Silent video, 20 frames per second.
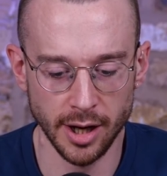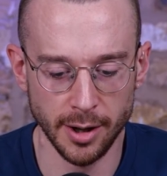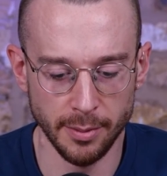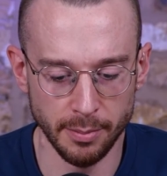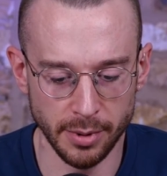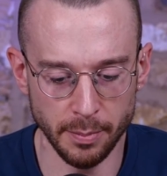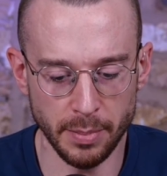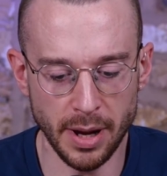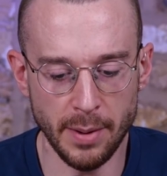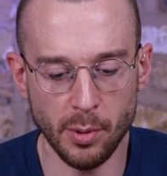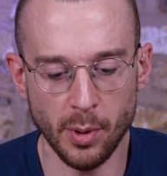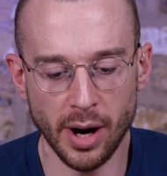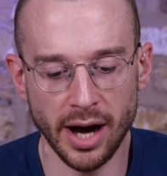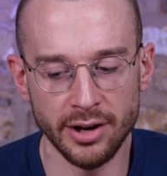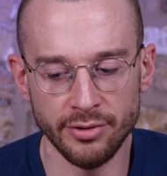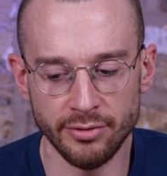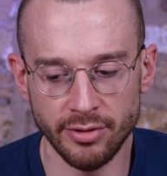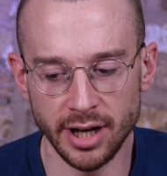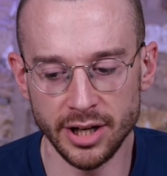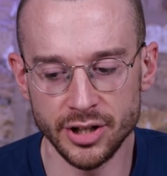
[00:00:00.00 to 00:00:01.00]
but people
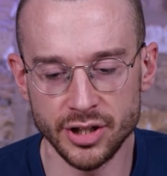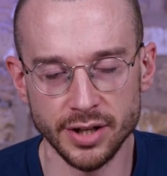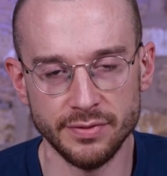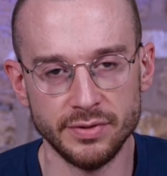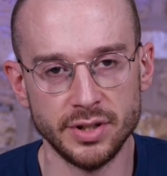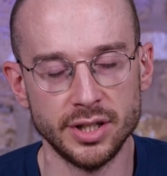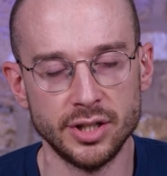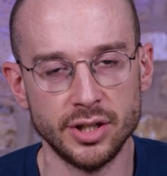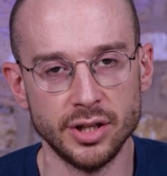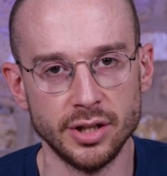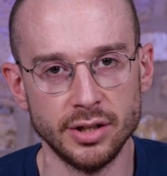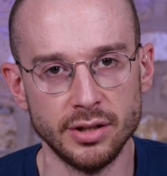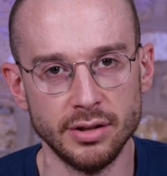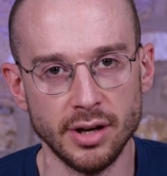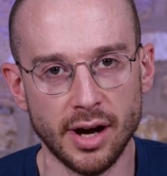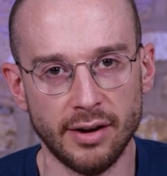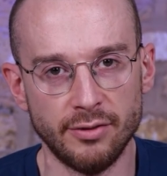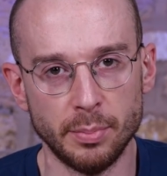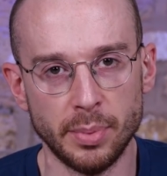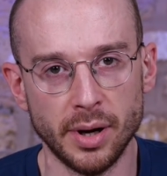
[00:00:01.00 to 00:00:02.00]
hadn't really shifted to
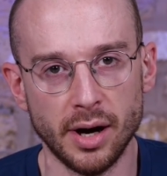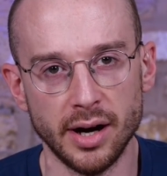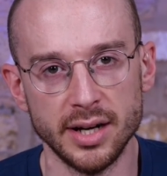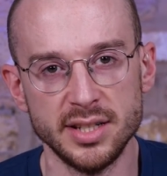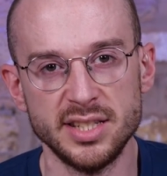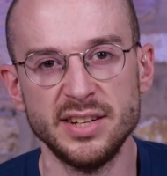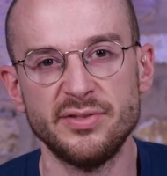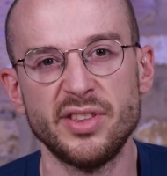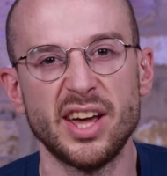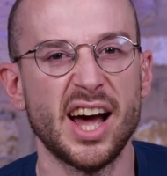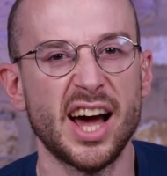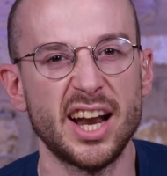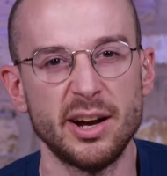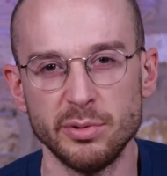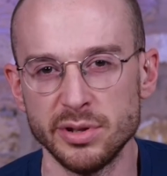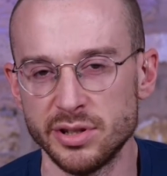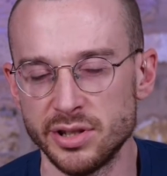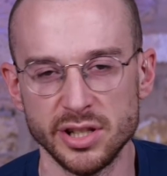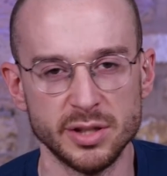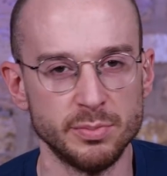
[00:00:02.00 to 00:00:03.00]
other parties. And if they had, it
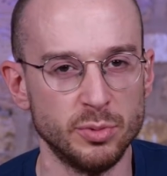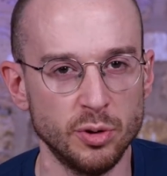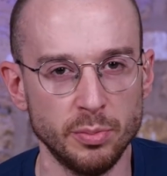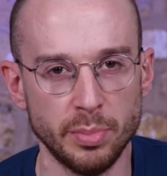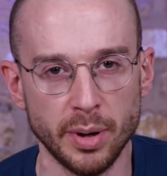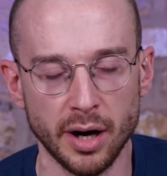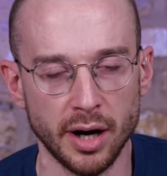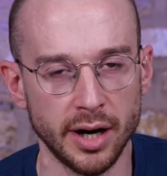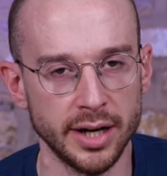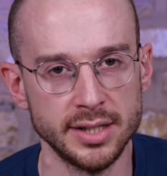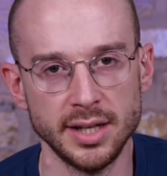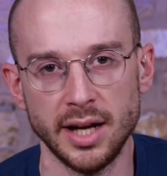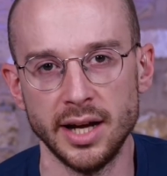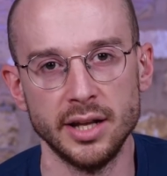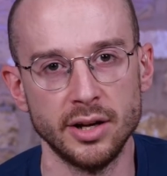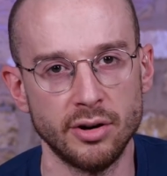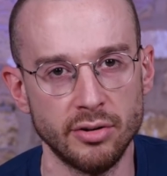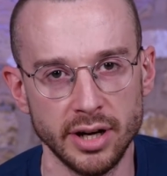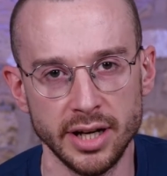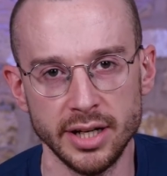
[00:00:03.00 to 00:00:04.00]
was to small parties like
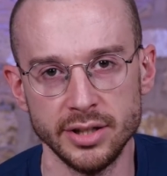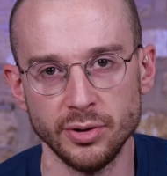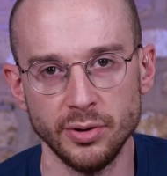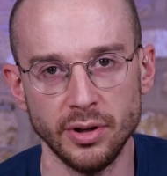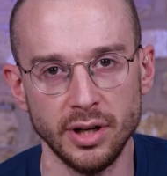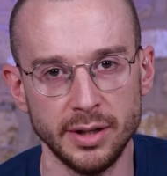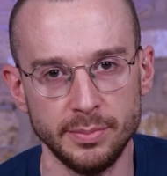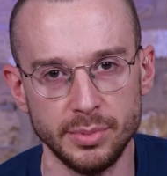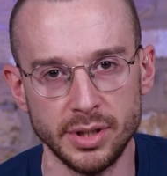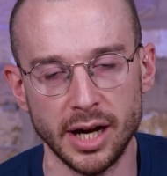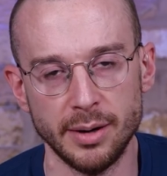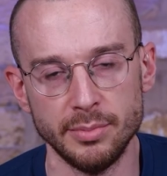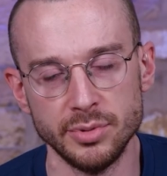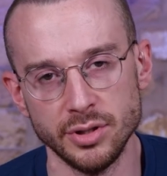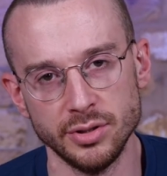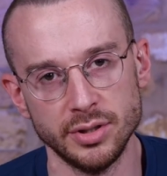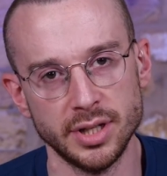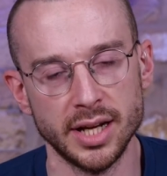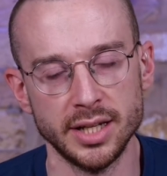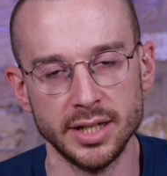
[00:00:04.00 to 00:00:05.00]
the Greens or the Lib Dems,
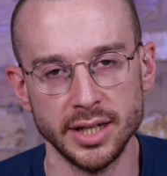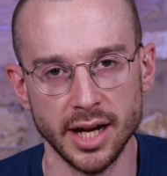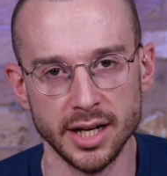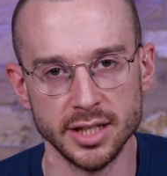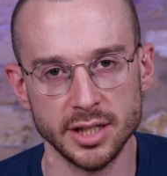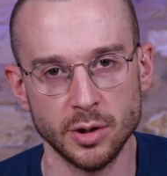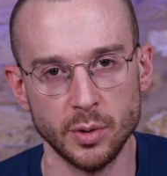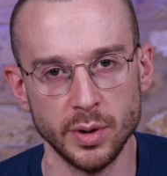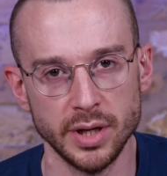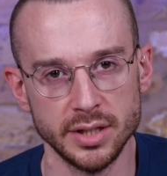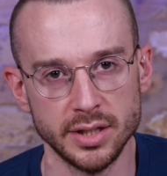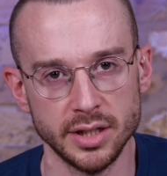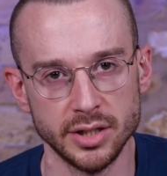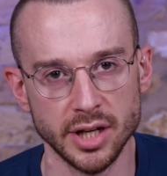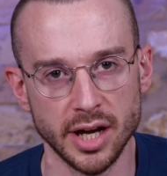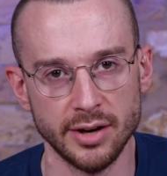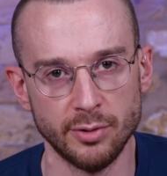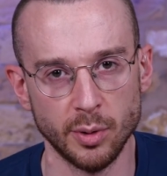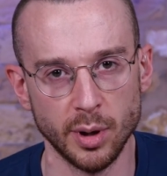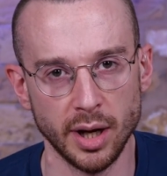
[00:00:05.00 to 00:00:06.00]
who tend to get squeezed in
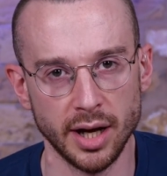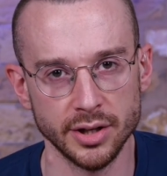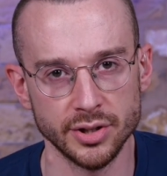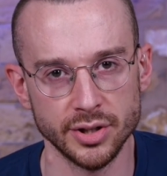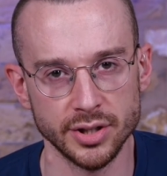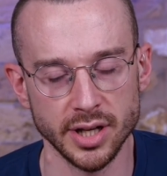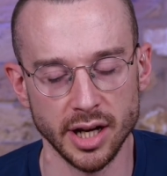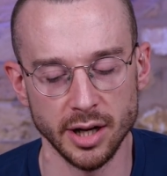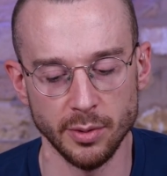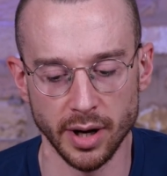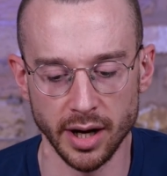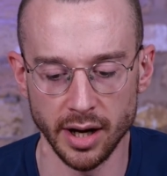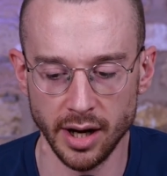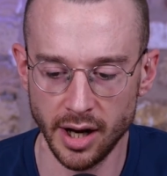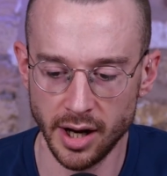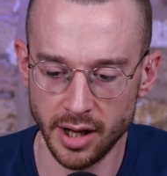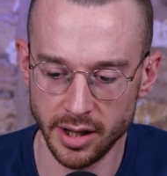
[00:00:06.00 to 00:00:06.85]
general elections anyway.